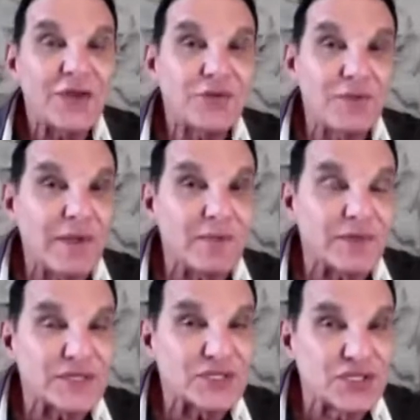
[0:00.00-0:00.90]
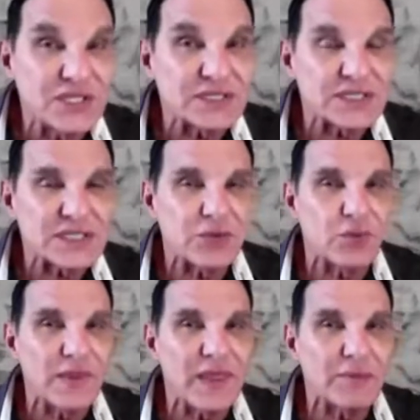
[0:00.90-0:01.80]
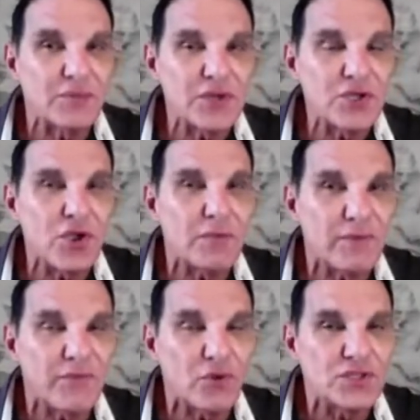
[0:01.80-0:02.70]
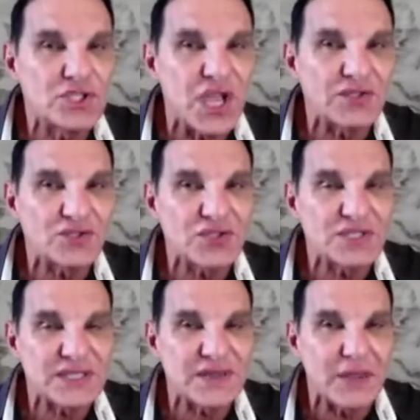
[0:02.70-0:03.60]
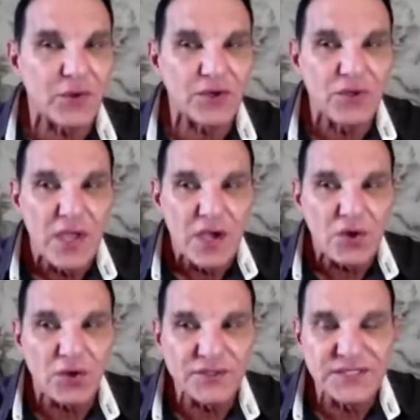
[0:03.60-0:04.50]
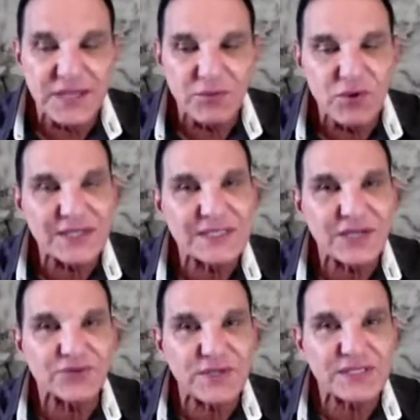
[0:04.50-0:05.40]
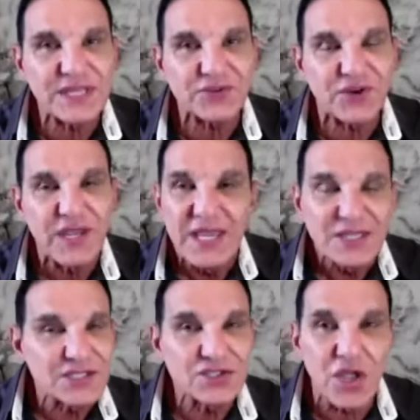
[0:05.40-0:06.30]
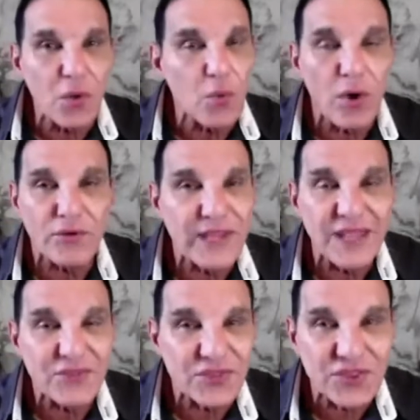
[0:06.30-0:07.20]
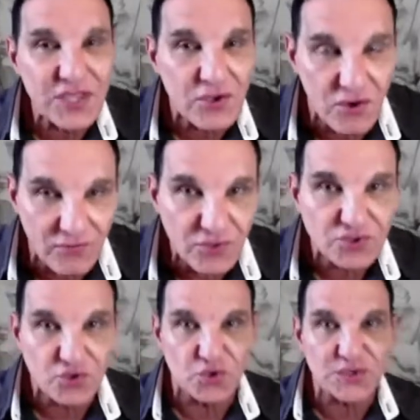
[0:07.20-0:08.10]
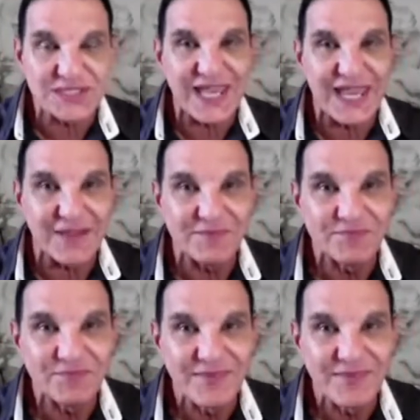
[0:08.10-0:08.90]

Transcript: And remember this Jesus said, when they bring you up before judges and they want to condemn you, etc., etc. So don't worry and think of what you should say.